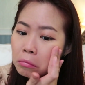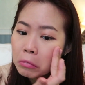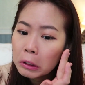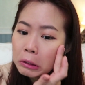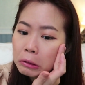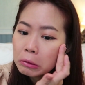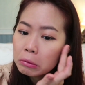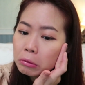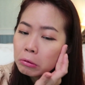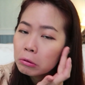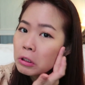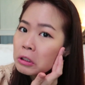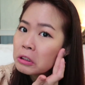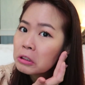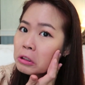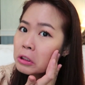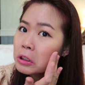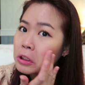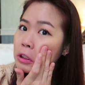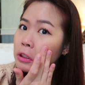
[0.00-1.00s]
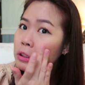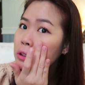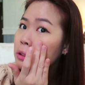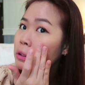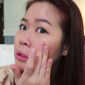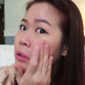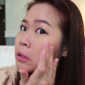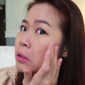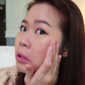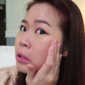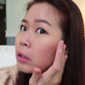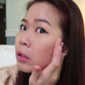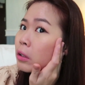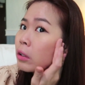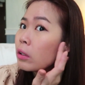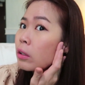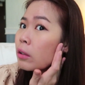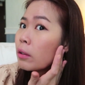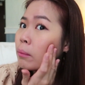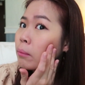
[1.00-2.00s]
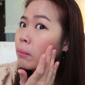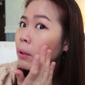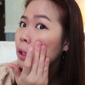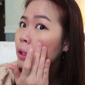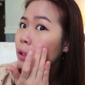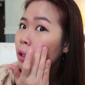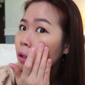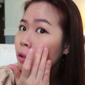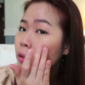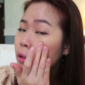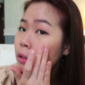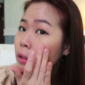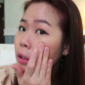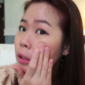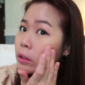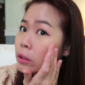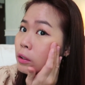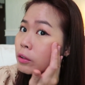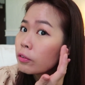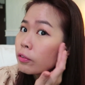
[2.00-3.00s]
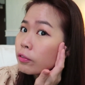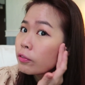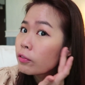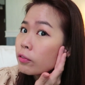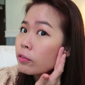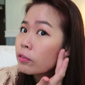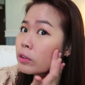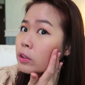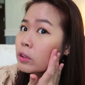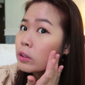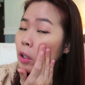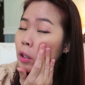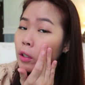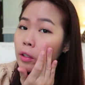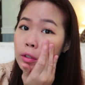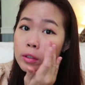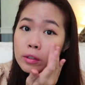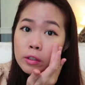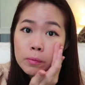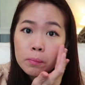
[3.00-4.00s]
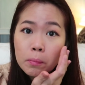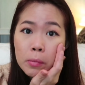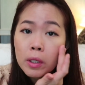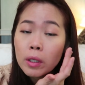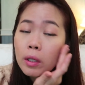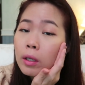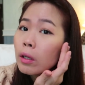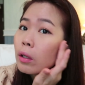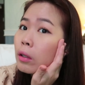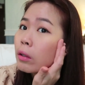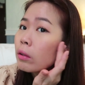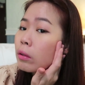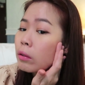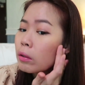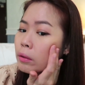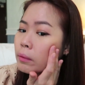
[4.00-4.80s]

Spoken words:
I don't know, that's just my calculative side speaking.